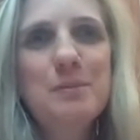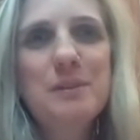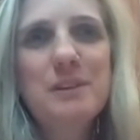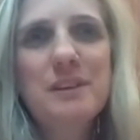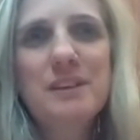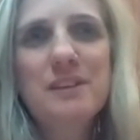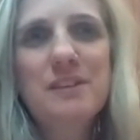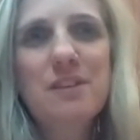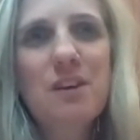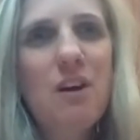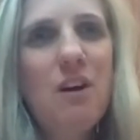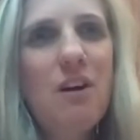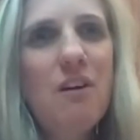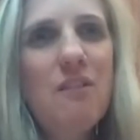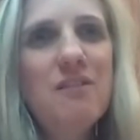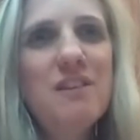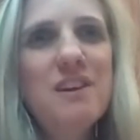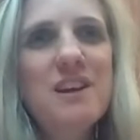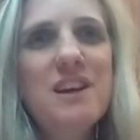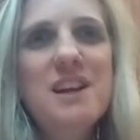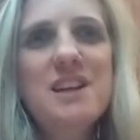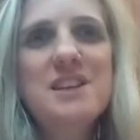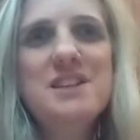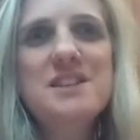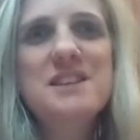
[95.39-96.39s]

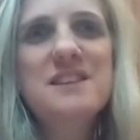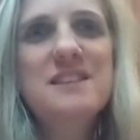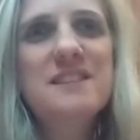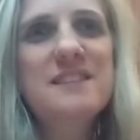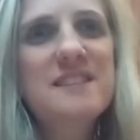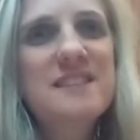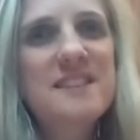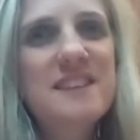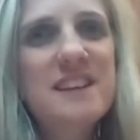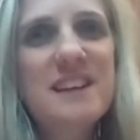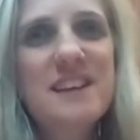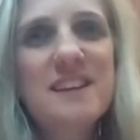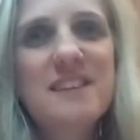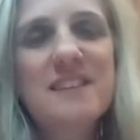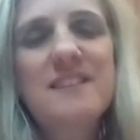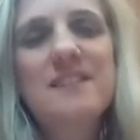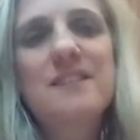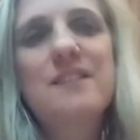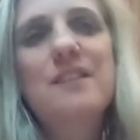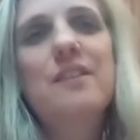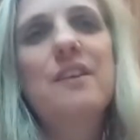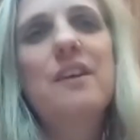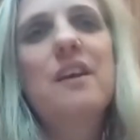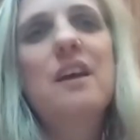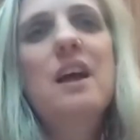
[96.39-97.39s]
encourage,
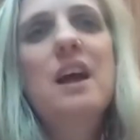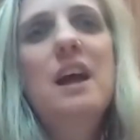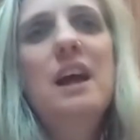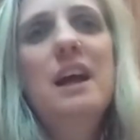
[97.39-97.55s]
insist that